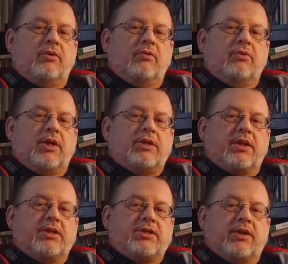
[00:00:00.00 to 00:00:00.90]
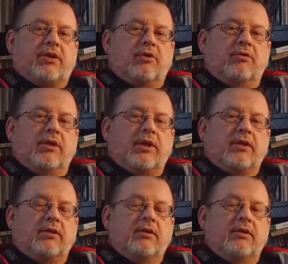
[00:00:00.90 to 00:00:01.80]
you need to consider
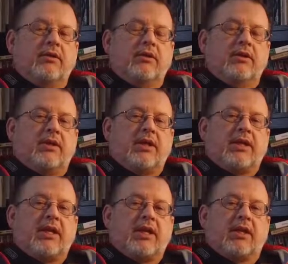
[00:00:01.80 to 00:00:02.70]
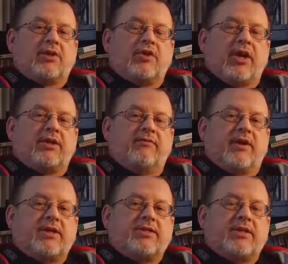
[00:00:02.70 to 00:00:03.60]
cooling in any electronic device